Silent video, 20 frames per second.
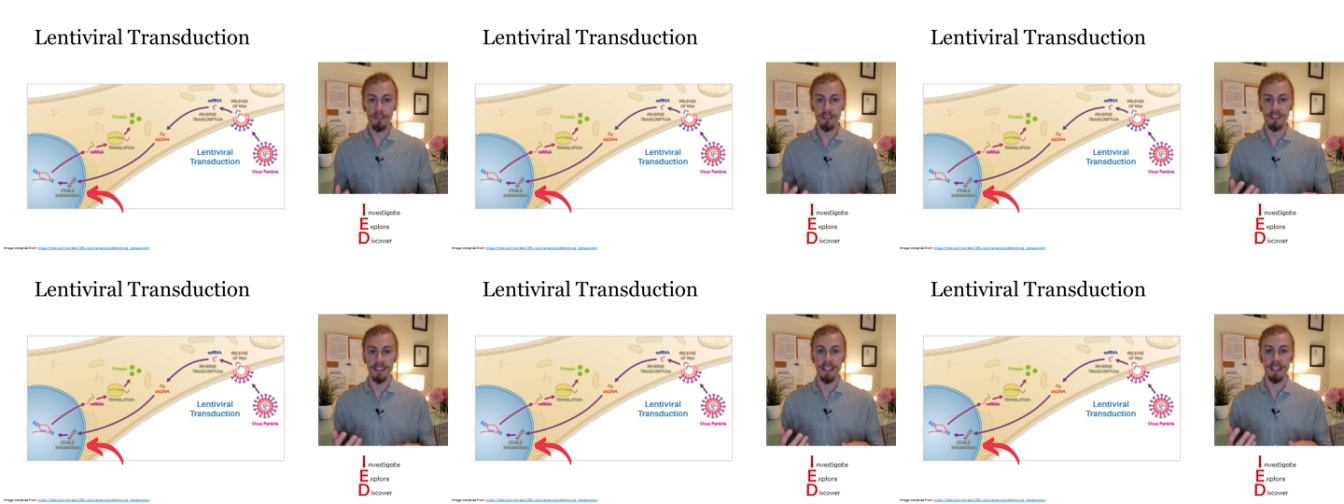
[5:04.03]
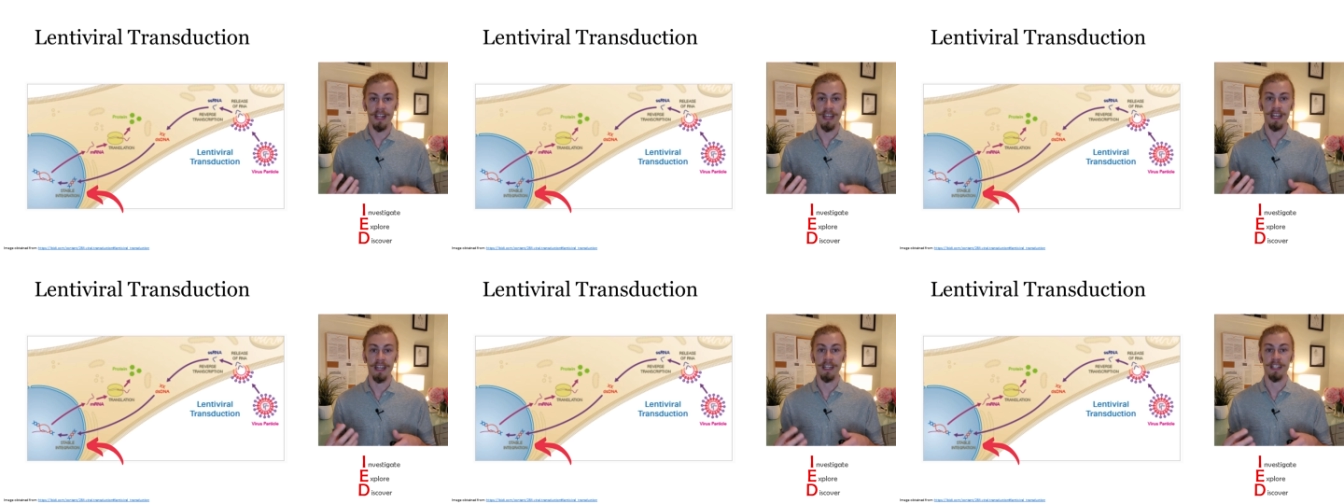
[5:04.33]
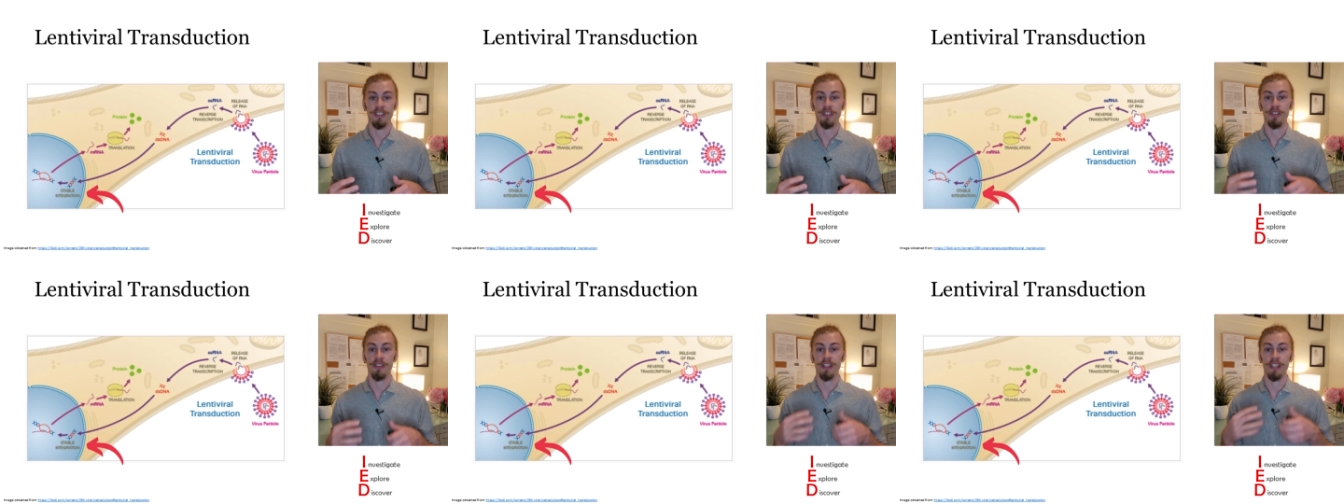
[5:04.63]
DNA
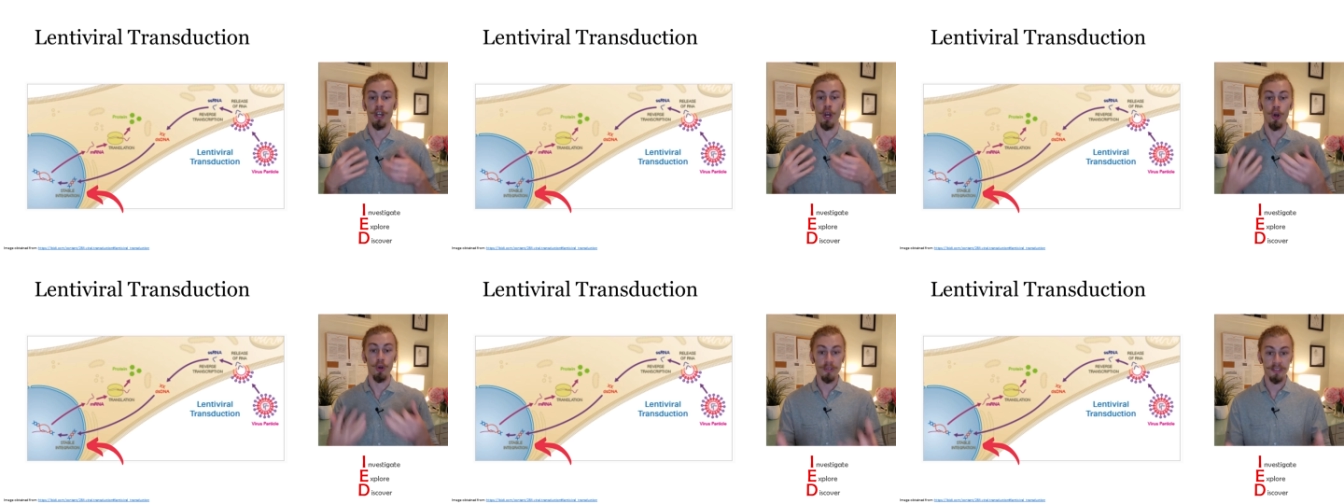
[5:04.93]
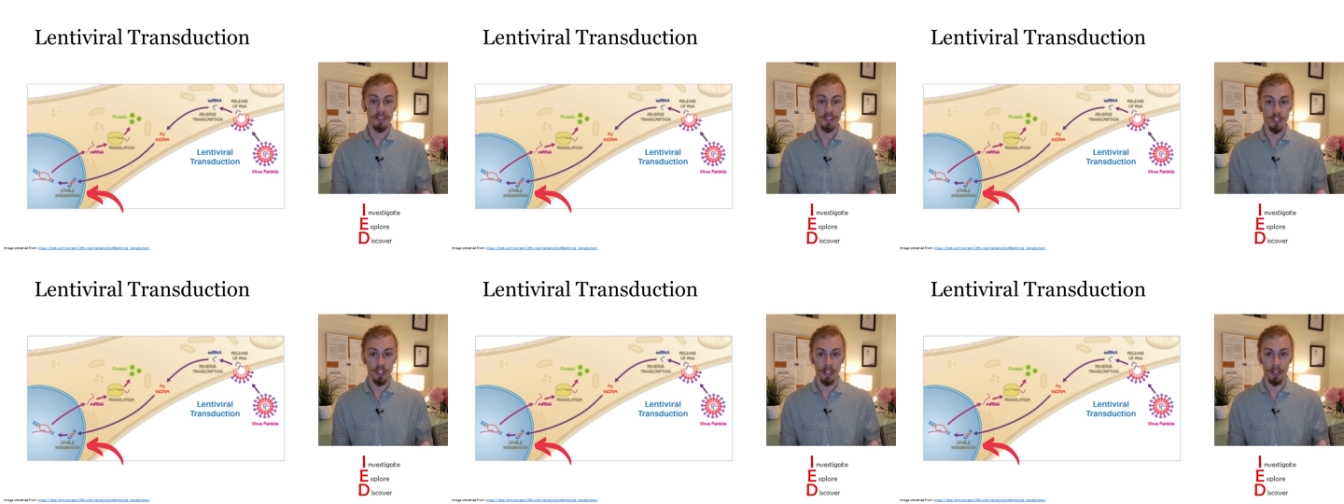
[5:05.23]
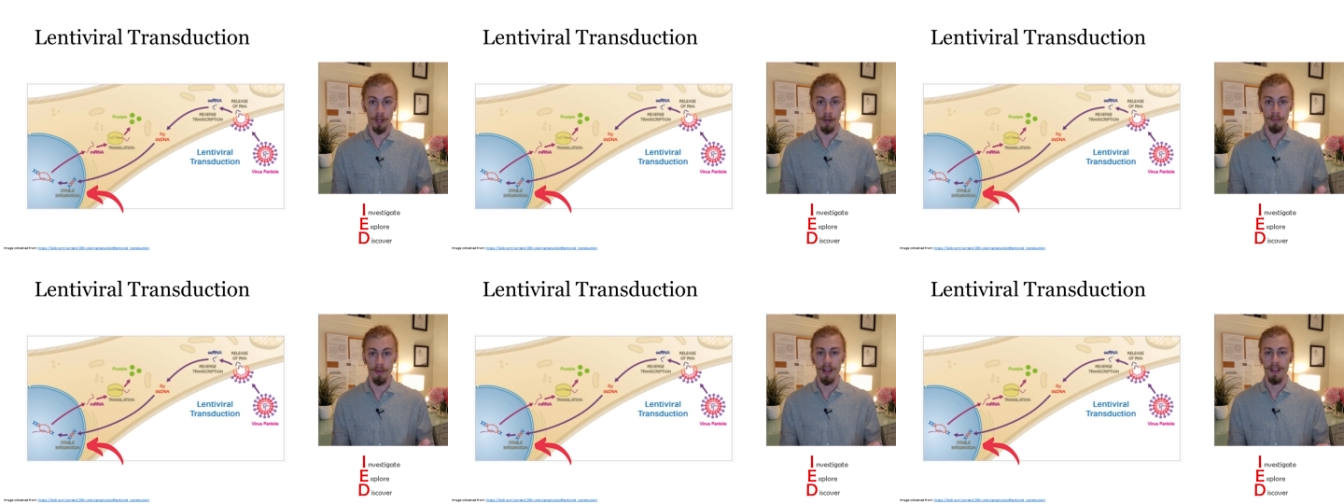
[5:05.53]
into the host
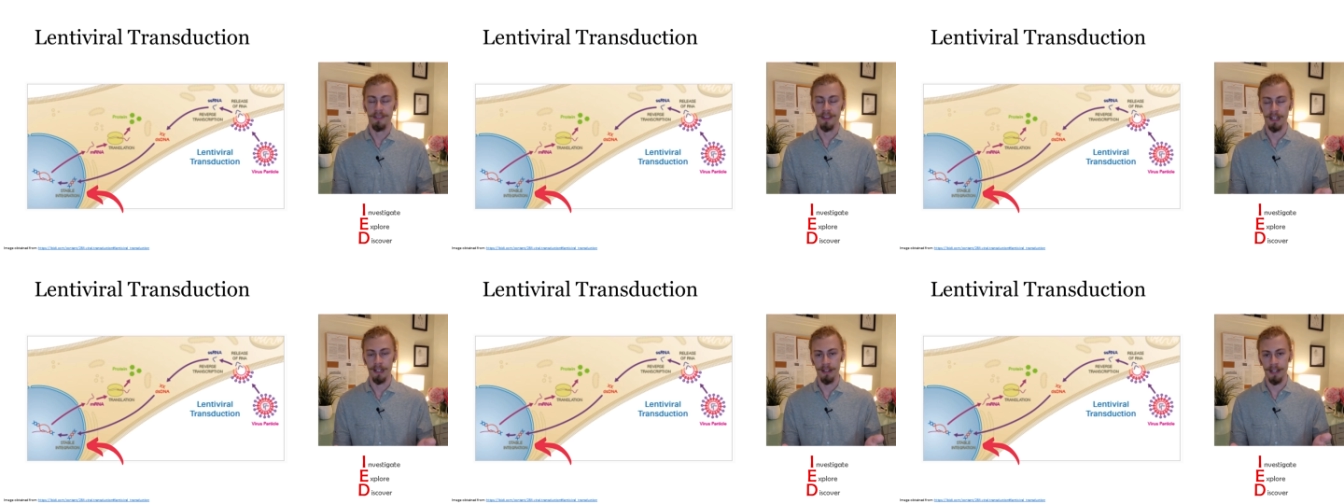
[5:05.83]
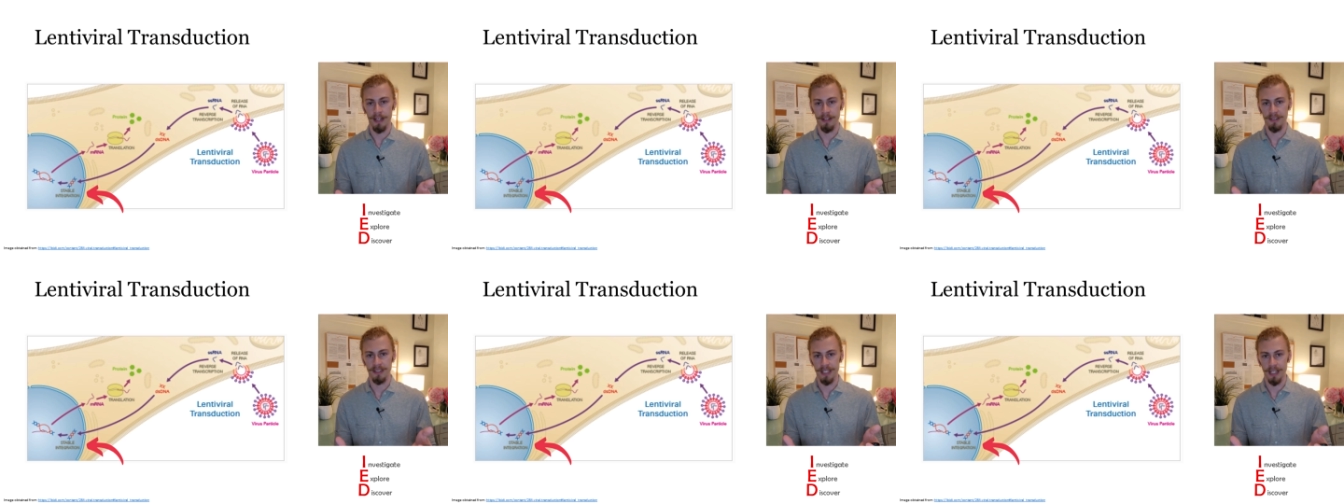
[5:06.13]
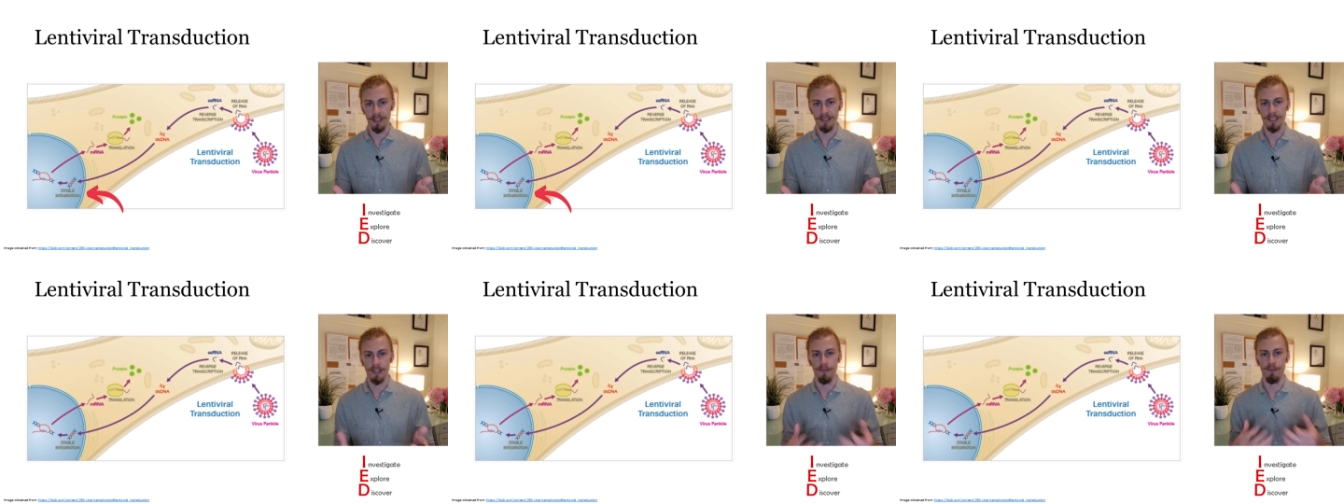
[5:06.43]
genome that allows
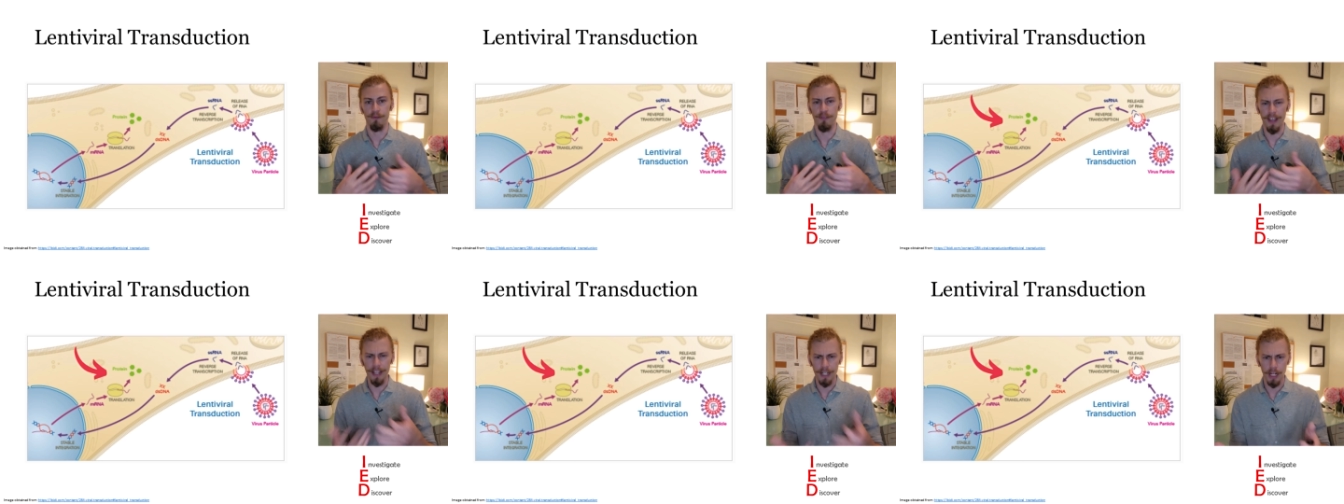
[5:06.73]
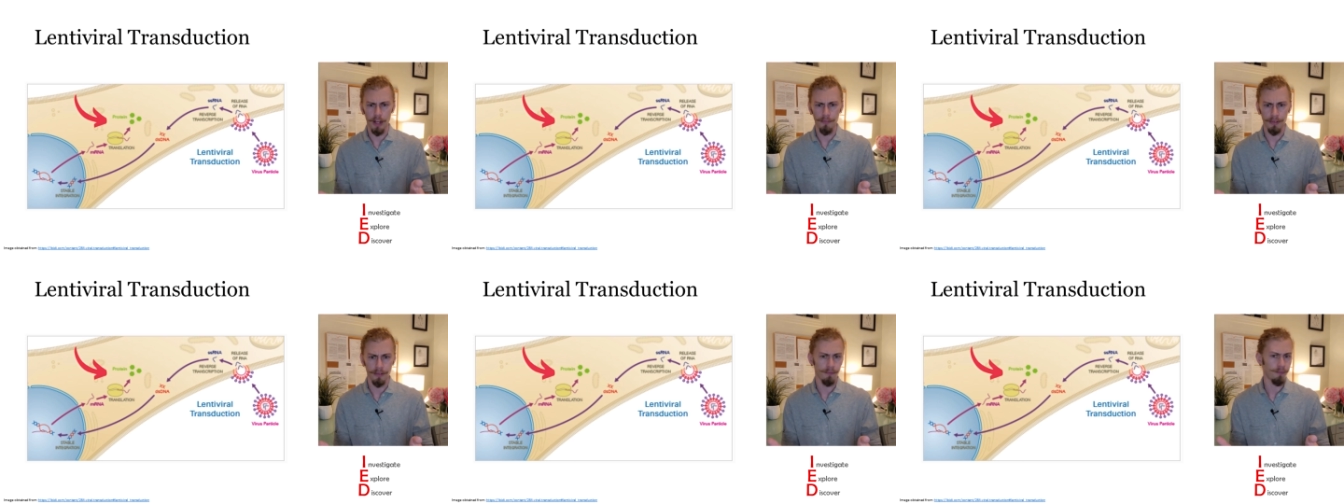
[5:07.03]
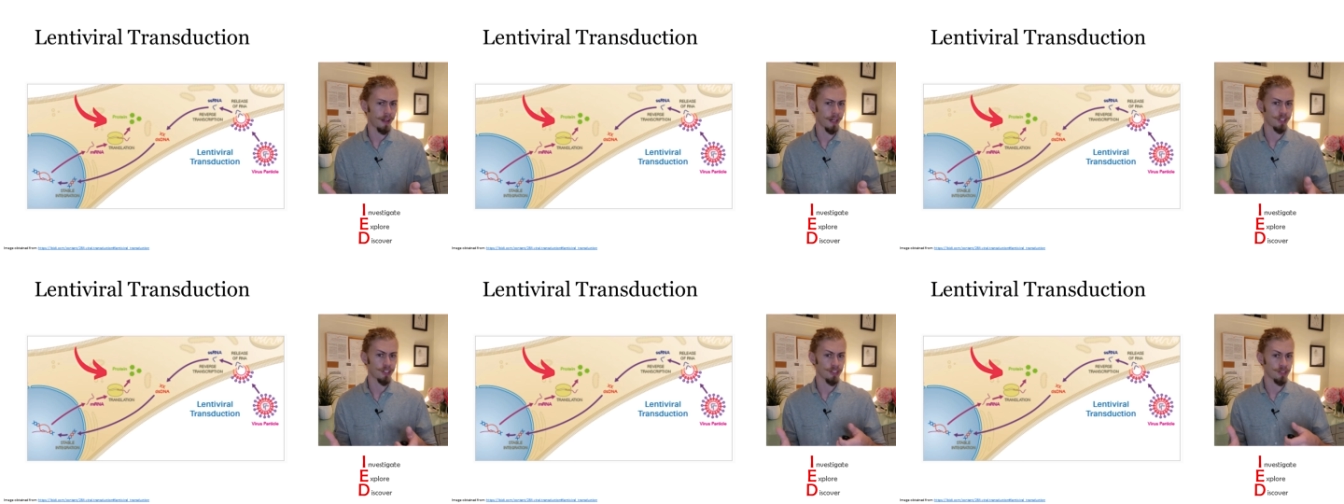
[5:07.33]
cells to fight off
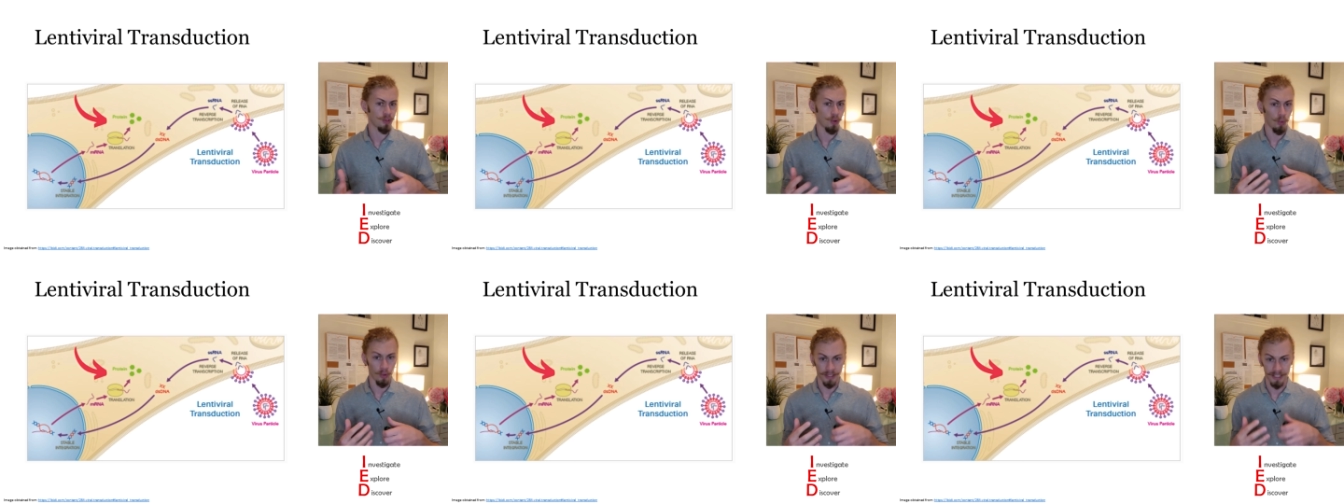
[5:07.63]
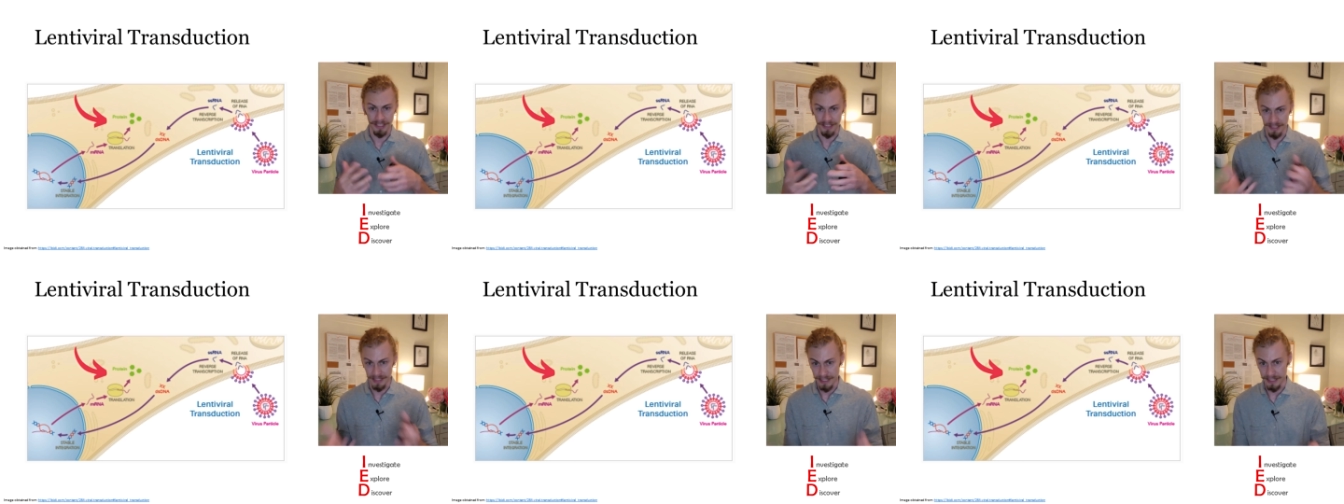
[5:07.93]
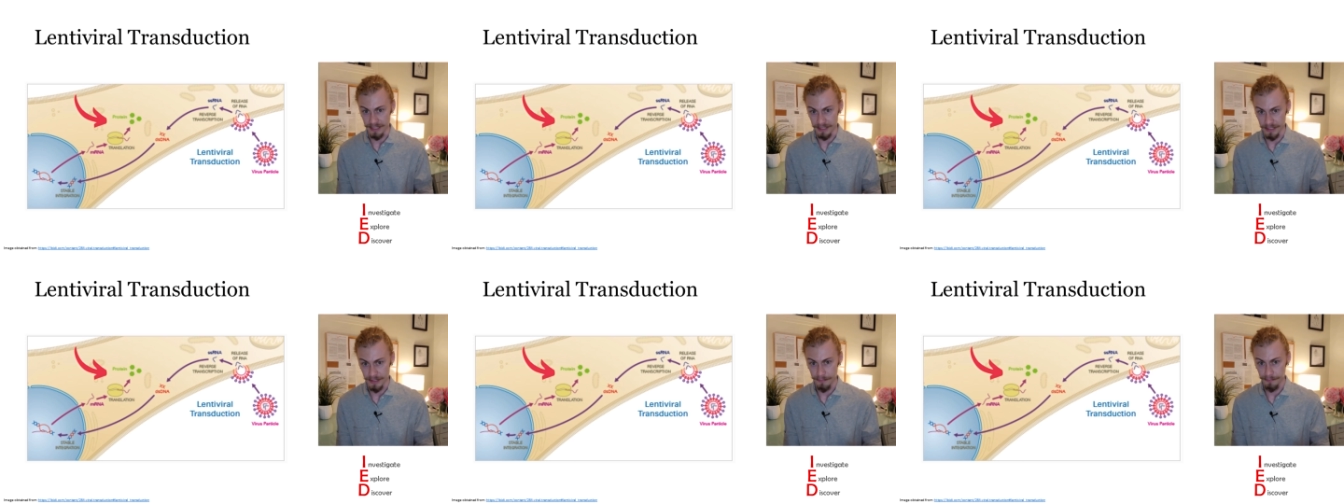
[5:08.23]
infections or
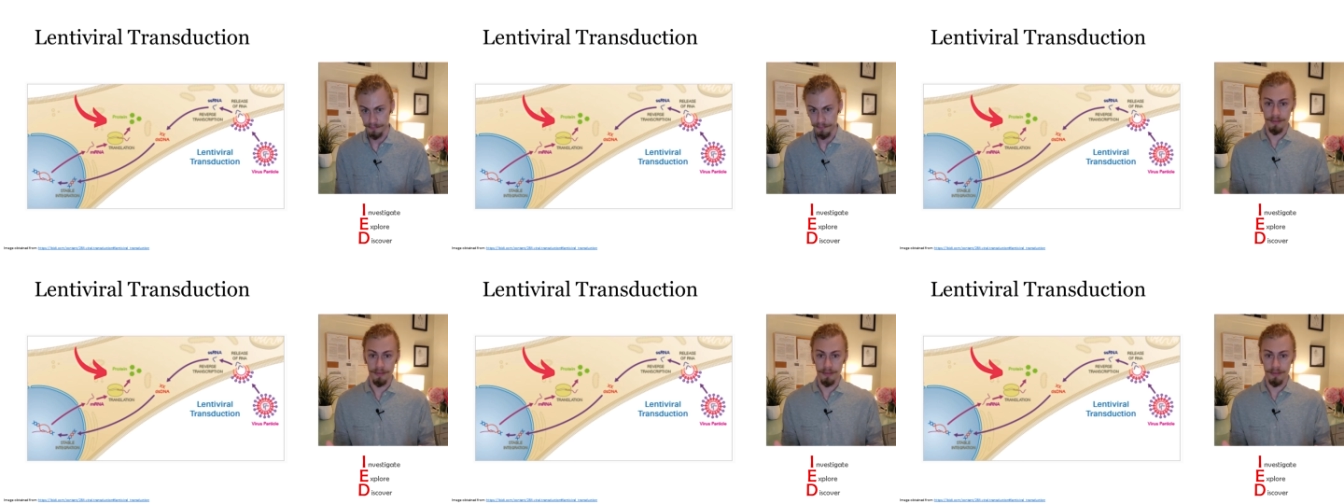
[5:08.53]
disease.